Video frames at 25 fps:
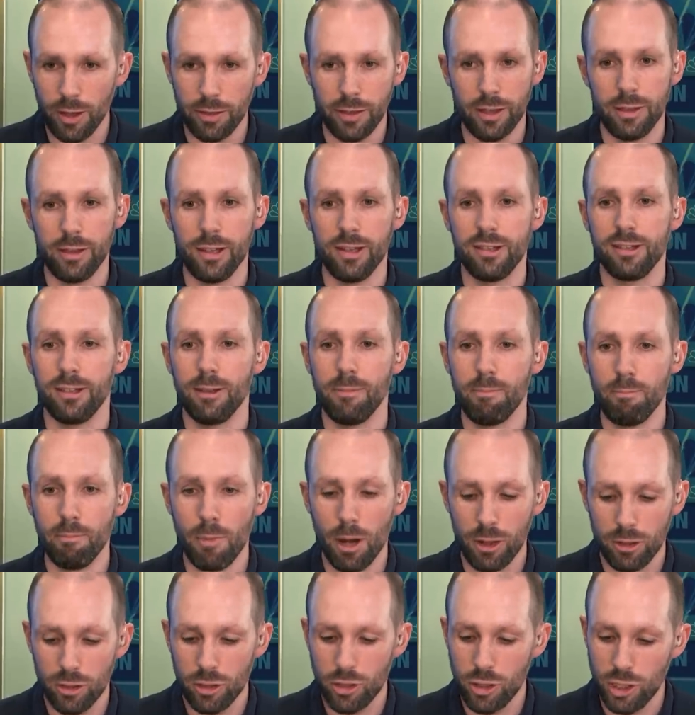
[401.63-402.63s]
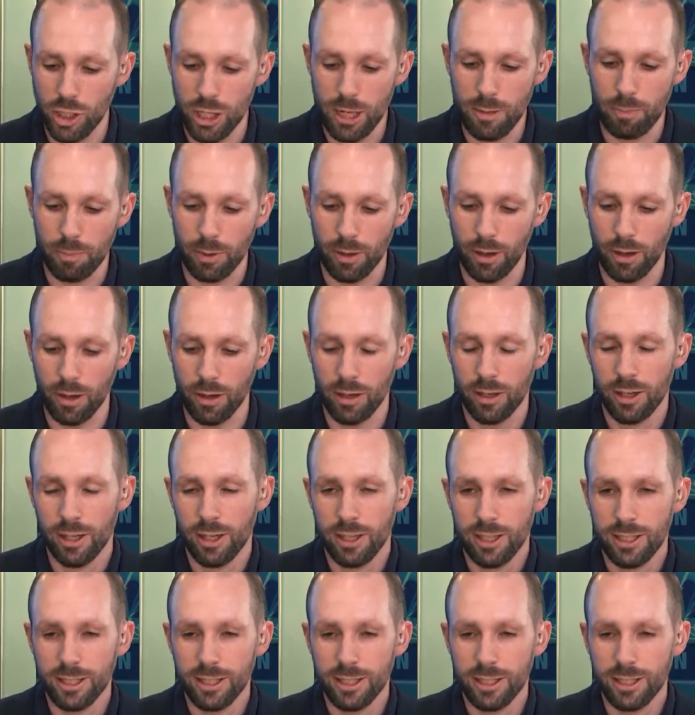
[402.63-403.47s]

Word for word: and then there's the much cheaper,